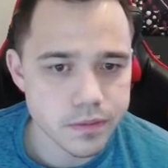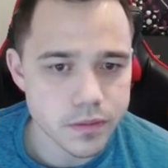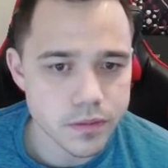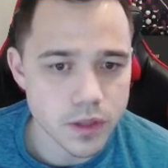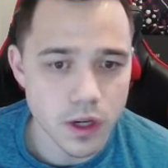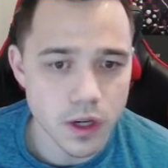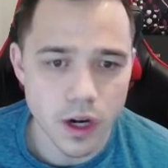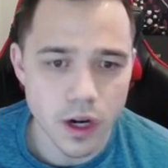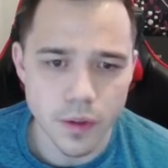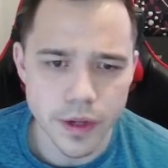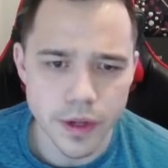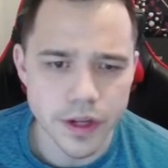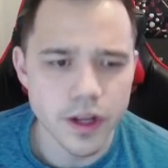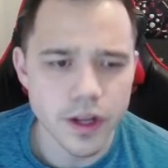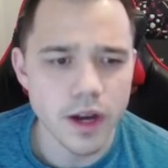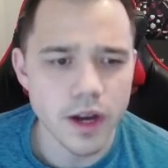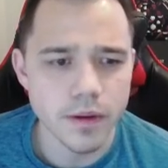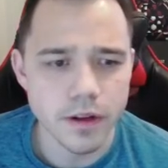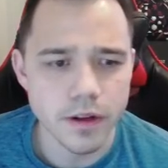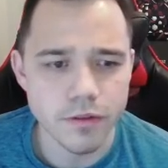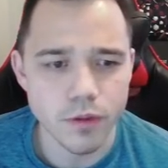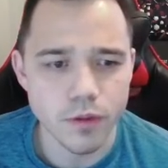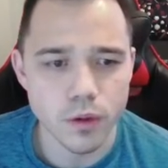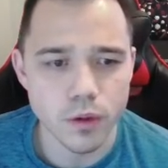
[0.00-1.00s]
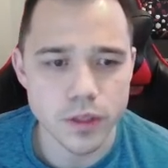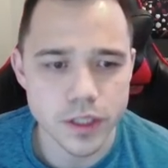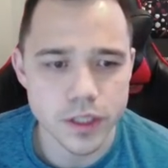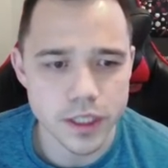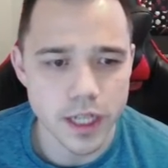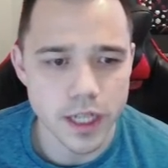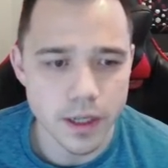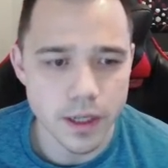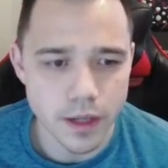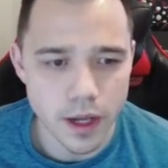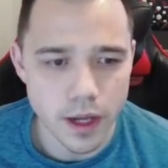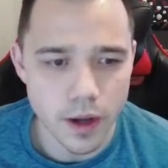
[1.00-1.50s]
Or are we? No, I'm going to force it.
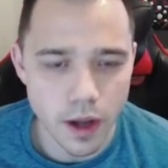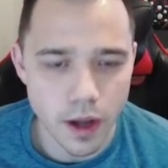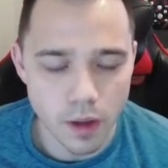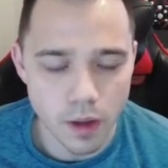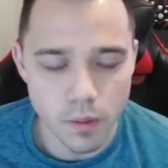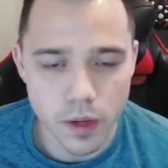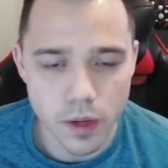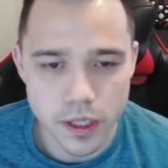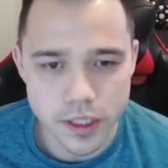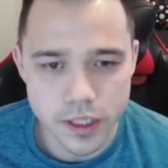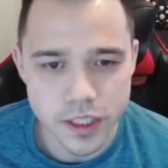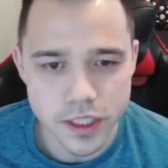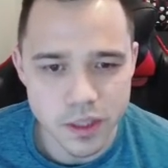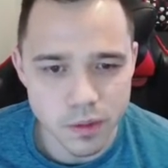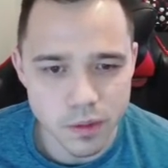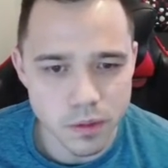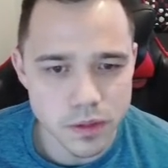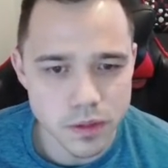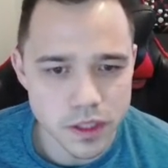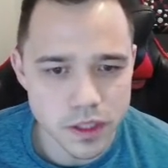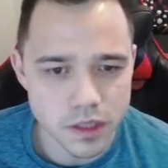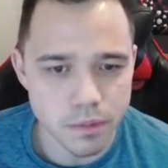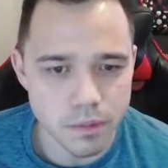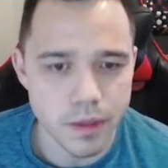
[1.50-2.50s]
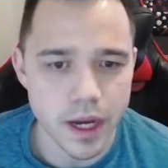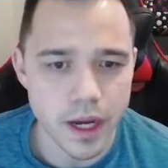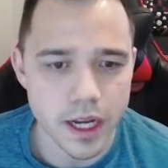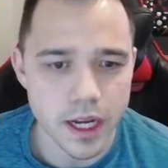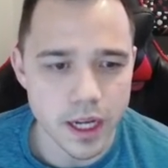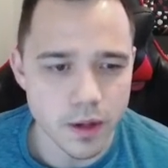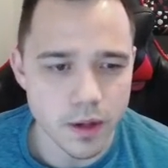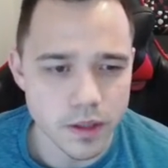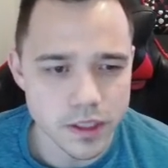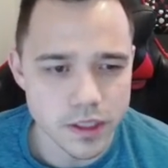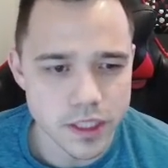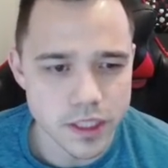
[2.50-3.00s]
I wanted to see what was in the back. I
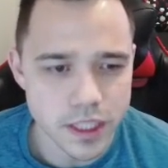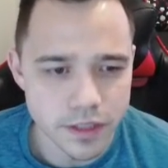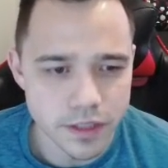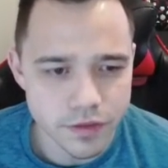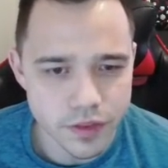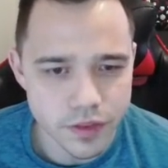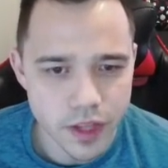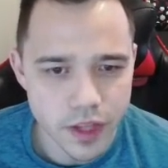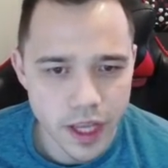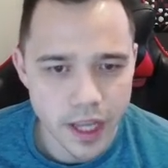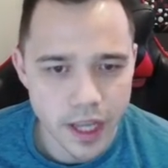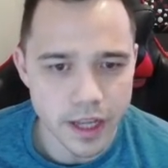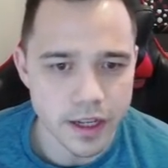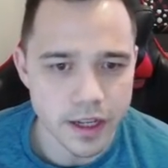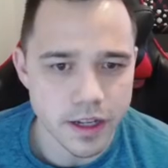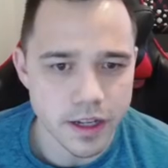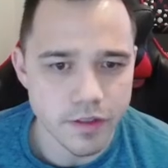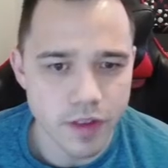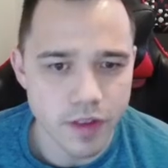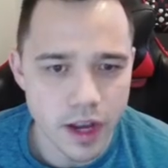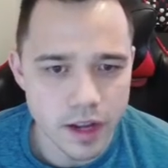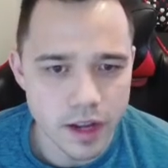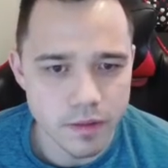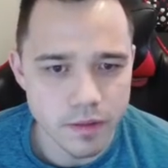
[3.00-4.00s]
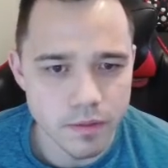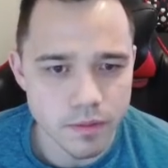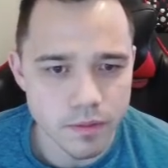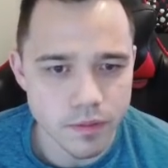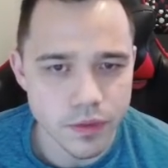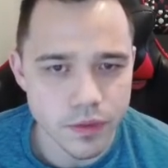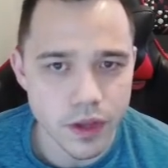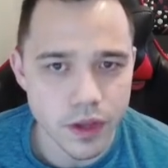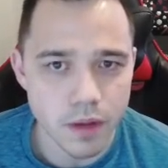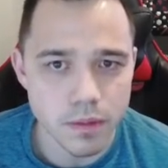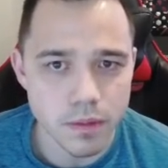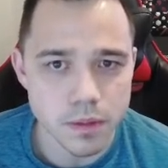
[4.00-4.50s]
wanted to see if, hey, if I had
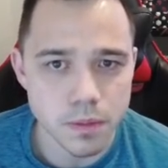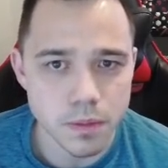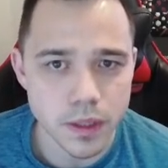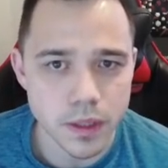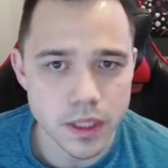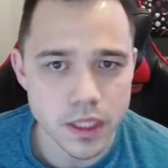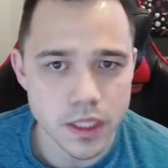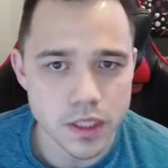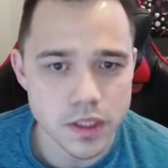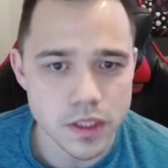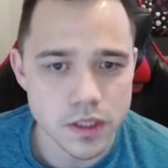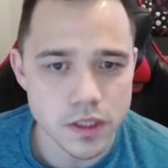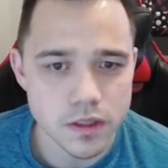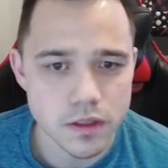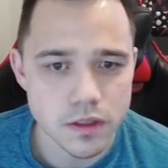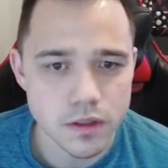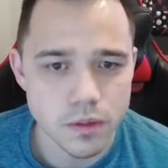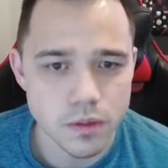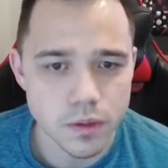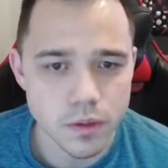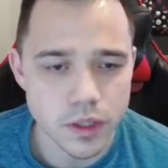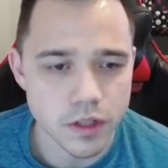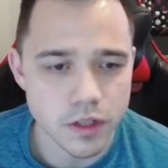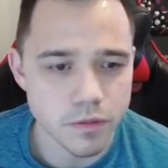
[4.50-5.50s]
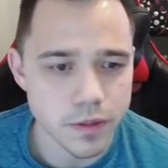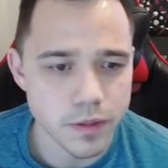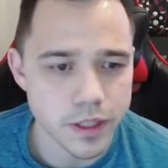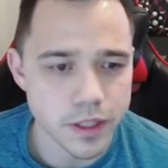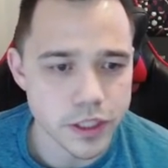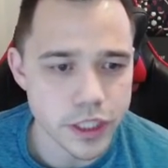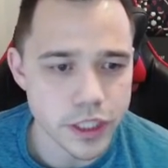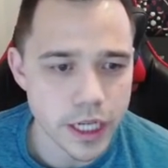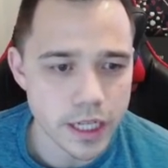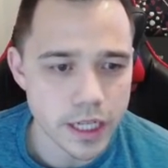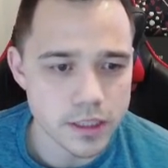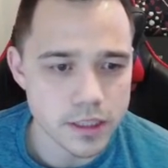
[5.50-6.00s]
not misplayed this, there have been a
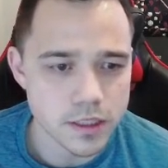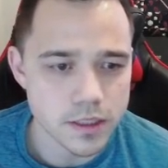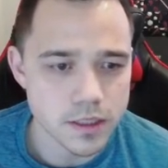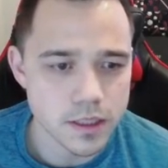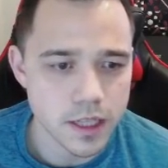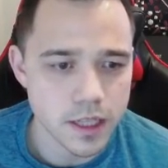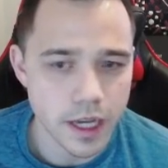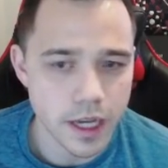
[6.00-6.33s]
chance.